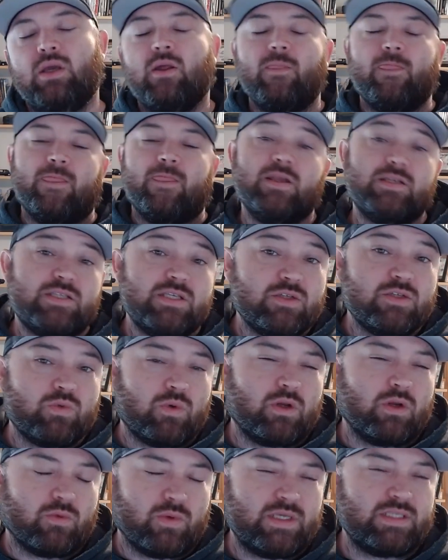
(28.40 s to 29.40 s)
This is
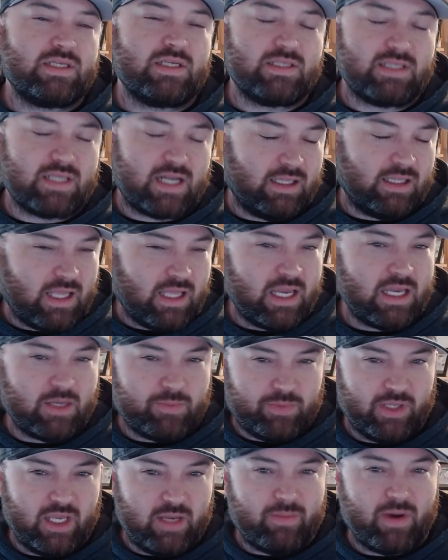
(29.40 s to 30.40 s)
one of the reasons that I like
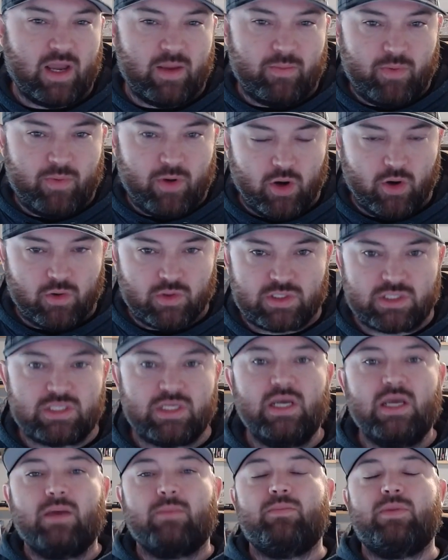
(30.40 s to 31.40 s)
play by post,
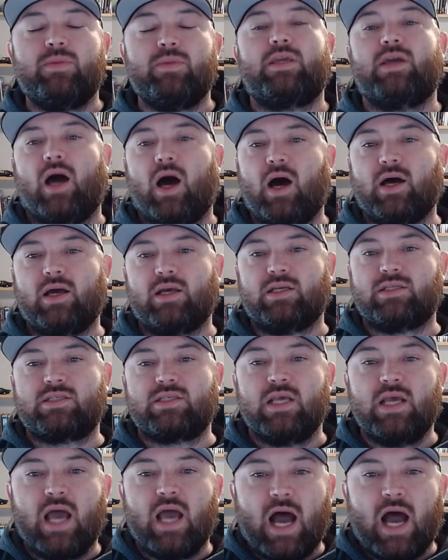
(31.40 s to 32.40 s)

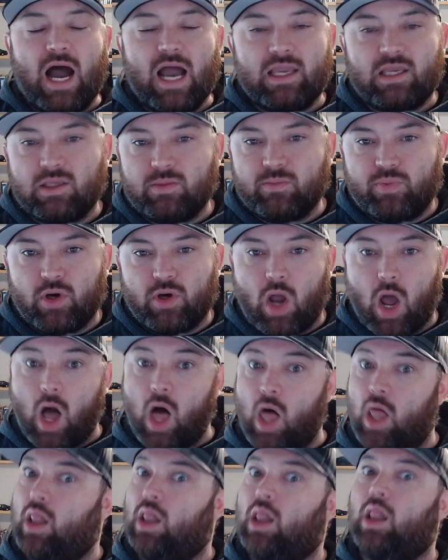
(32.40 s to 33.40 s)
because I can put a
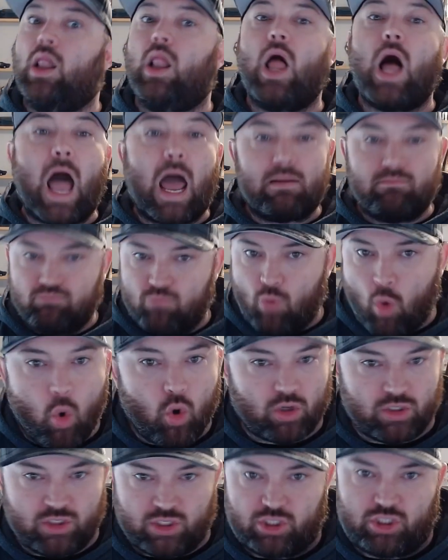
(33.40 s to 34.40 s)
lot
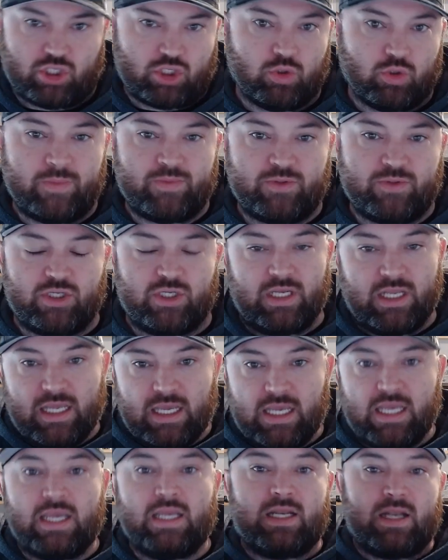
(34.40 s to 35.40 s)
more description
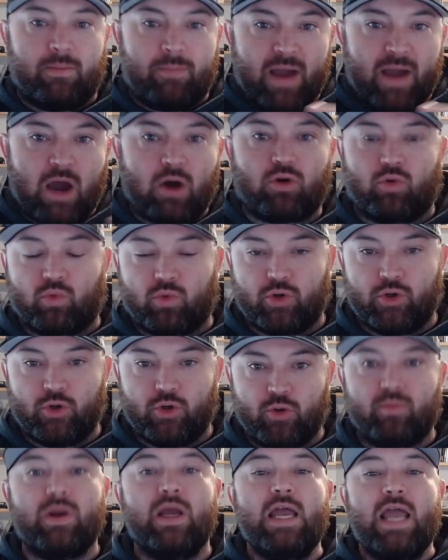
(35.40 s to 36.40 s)
in and about a
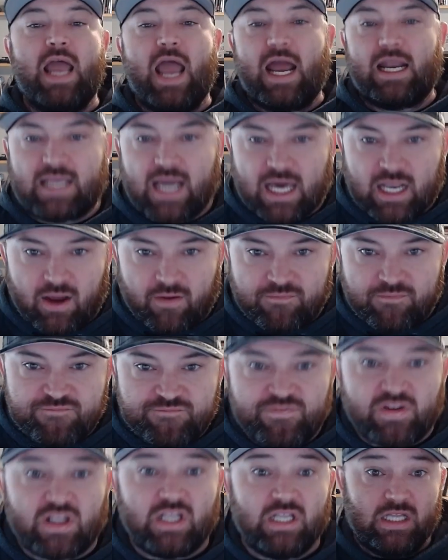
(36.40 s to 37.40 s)
room and kind of
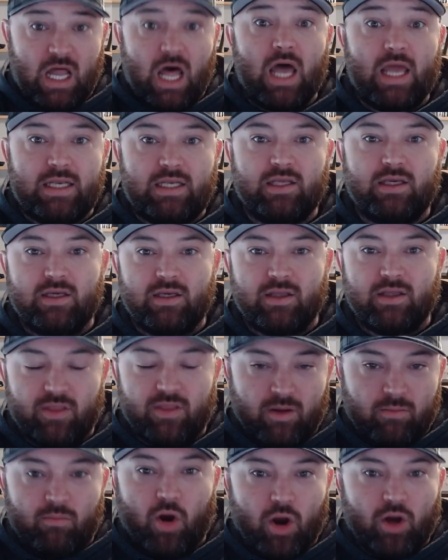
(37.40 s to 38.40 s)
flood
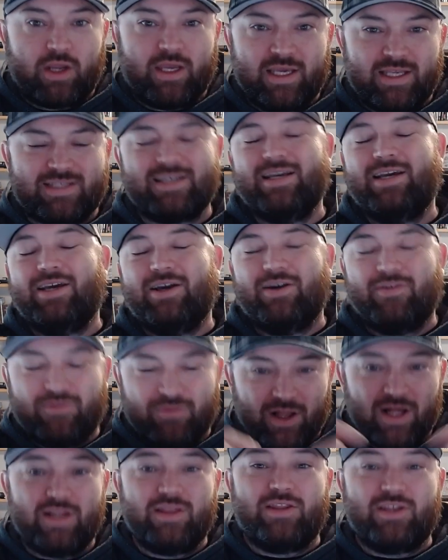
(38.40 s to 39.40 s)
the market,
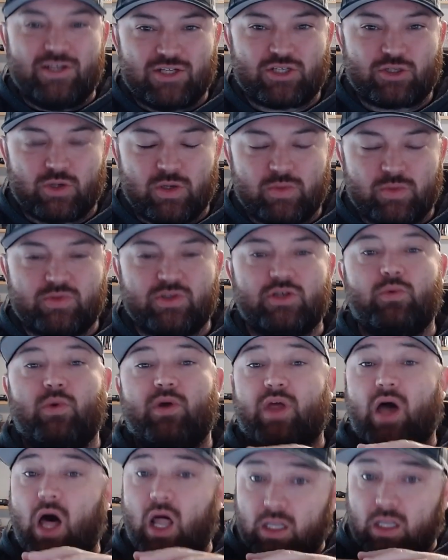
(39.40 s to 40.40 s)
flood the description
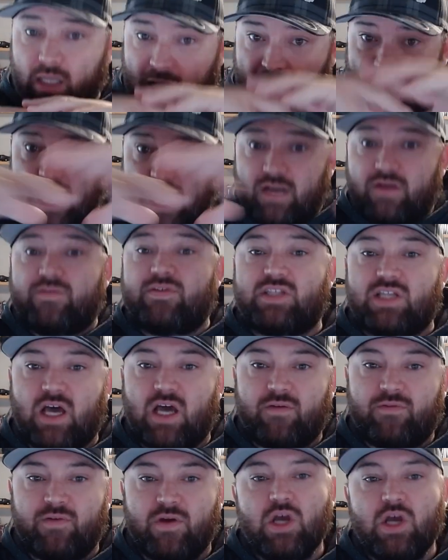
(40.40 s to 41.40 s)
with a lot of
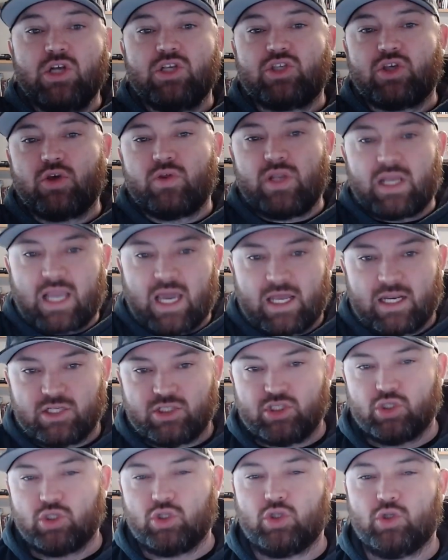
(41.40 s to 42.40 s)
stuff so that it kind
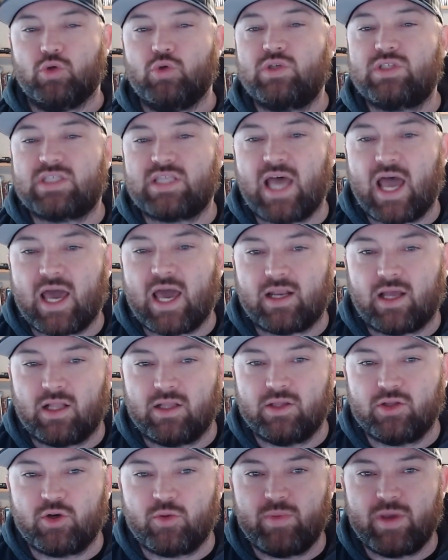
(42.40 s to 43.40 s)
of dilutes that a
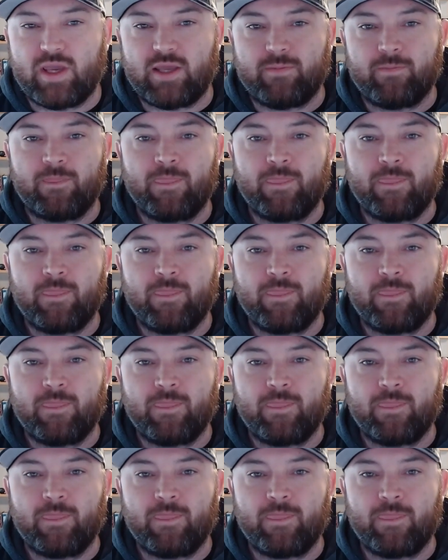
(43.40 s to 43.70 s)
little bit.